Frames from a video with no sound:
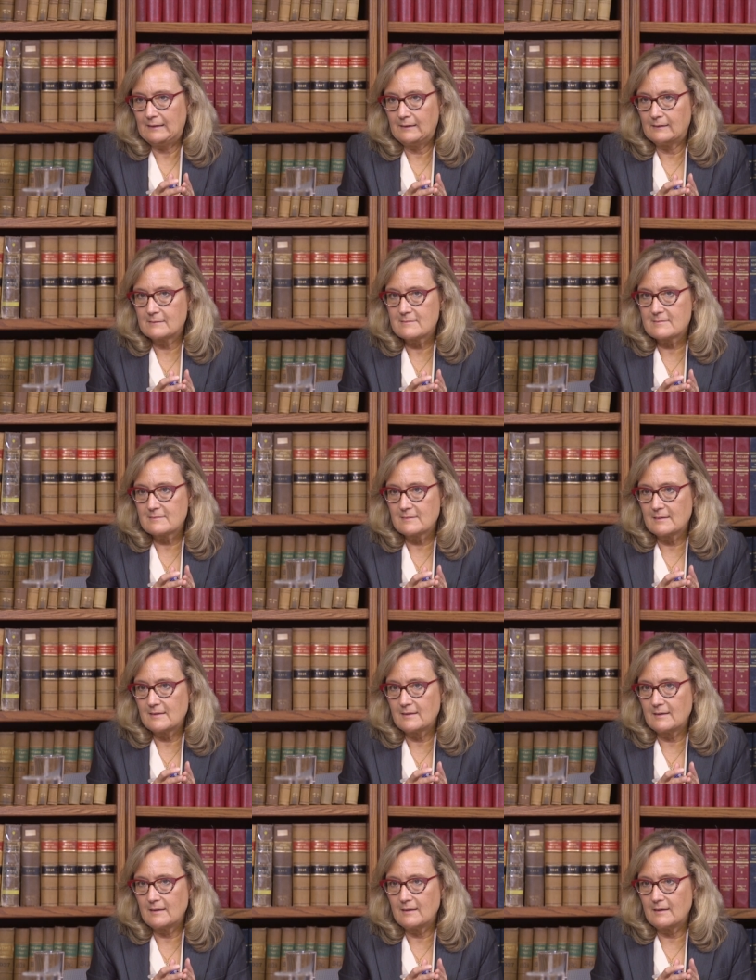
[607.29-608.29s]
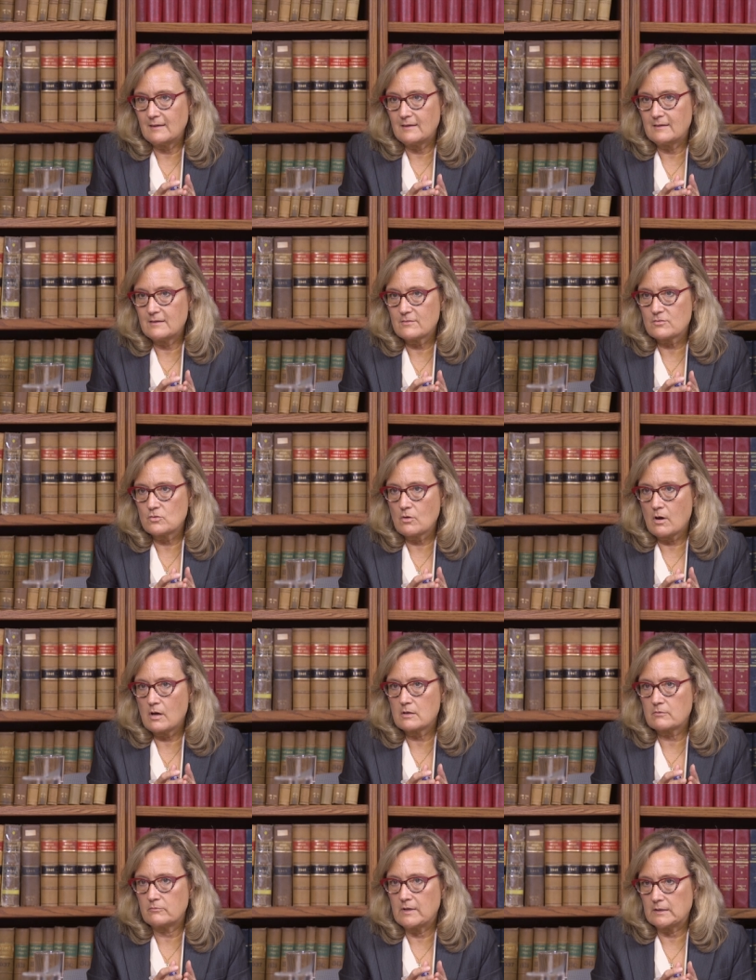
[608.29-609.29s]
it's, it is
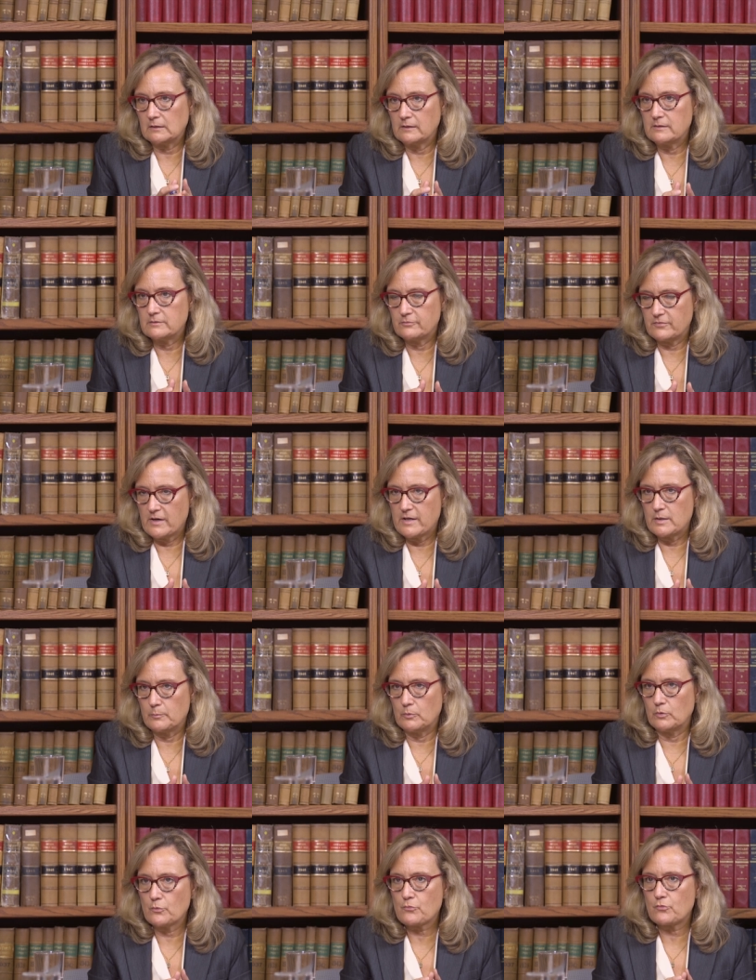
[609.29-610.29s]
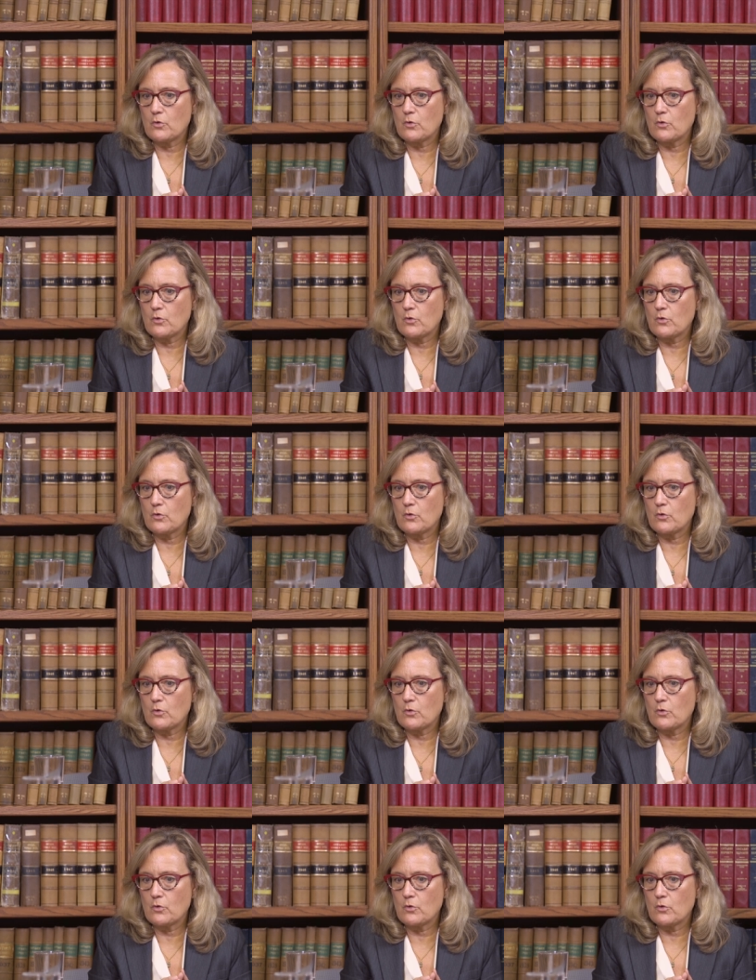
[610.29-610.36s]
not readily definable.